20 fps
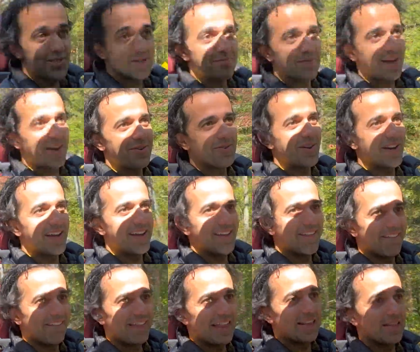it, by the way,
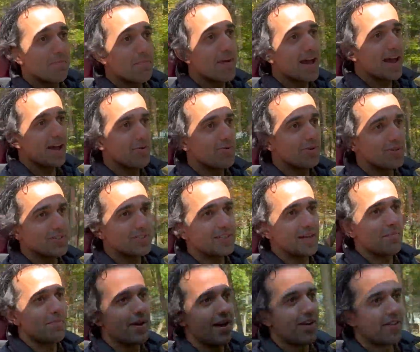the back will
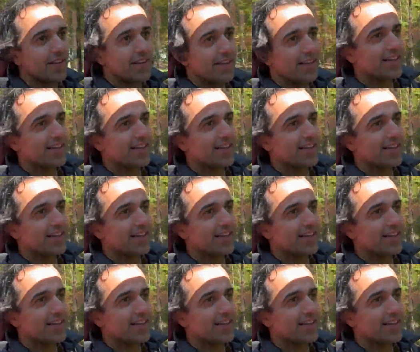step out.